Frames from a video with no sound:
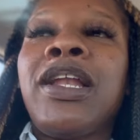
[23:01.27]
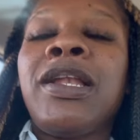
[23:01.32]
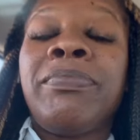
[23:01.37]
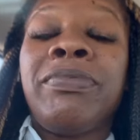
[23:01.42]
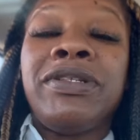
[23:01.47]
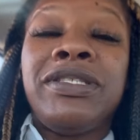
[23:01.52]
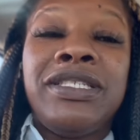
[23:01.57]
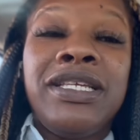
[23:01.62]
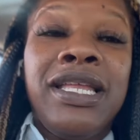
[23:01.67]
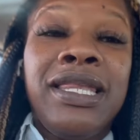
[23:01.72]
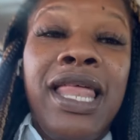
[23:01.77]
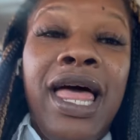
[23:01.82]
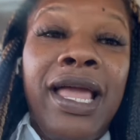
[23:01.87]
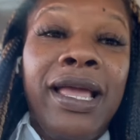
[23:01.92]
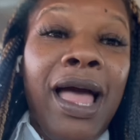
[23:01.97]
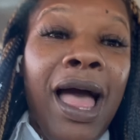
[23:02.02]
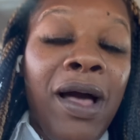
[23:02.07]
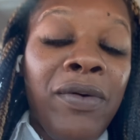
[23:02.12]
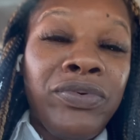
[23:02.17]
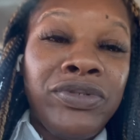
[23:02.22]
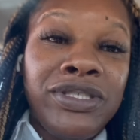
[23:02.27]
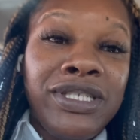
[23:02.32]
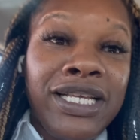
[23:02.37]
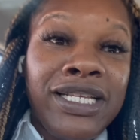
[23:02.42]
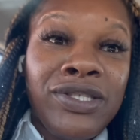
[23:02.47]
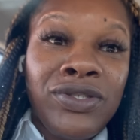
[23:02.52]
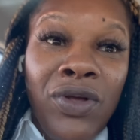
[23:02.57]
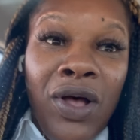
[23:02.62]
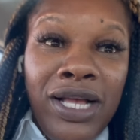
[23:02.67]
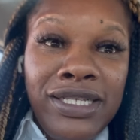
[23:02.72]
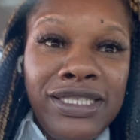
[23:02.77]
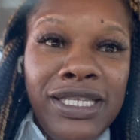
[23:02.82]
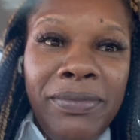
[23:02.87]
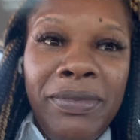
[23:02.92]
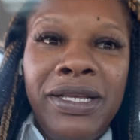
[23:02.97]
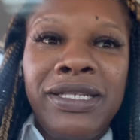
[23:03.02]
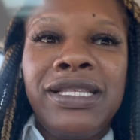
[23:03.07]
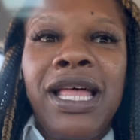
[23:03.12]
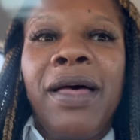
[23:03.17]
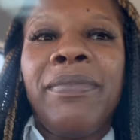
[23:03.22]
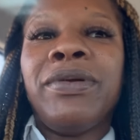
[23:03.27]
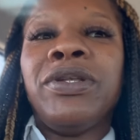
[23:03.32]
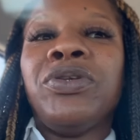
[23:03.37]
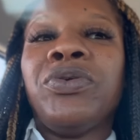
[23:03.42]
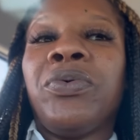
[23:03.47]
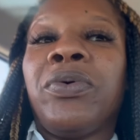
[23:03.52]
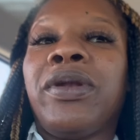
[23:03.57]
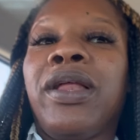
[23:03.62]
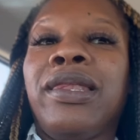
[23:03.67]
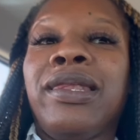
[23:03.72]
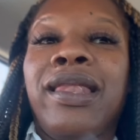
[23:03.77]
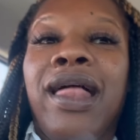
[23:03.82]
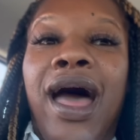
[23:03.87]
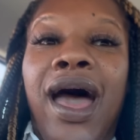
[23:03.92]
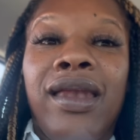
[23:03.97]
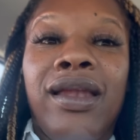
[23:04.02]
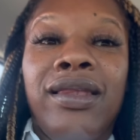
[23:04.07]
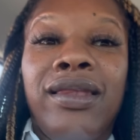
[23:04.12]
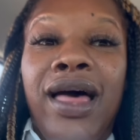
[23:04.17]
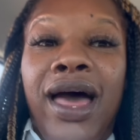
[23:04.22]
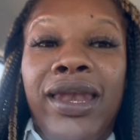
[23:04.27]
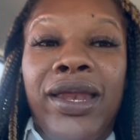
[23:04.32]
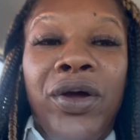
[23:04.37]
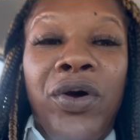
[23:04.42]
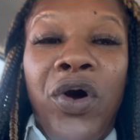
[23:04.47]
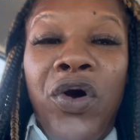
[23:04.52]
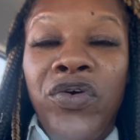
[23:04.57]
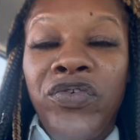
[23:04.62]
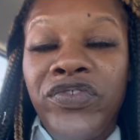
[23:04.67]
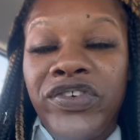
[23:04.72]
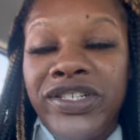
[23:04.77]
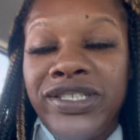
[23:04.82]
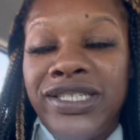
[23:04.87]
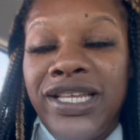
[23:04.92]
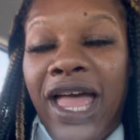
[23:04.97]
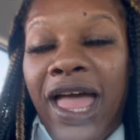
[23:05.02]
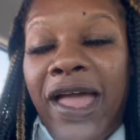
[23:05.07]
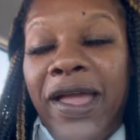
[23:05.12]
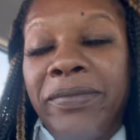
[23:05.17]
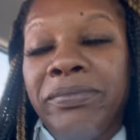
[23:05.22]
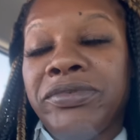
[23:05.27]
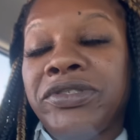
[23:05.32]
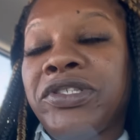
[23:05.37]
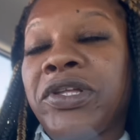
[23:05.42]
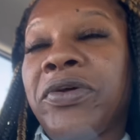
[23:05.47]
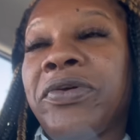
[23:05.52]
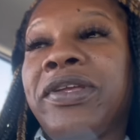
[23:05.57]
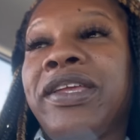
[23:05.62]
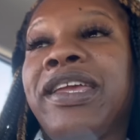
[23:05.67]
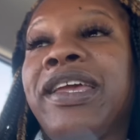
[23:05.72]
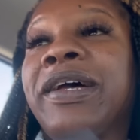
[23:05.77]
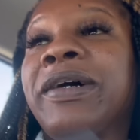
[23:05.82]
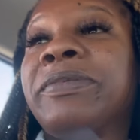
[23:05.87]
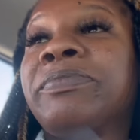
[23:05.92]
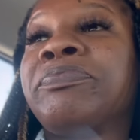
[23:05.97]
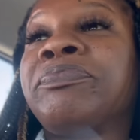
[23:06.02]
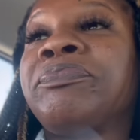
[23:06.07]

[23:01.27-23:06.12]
to pretend like I was exhausted because I've been doing a lot of overtime. So, yeah.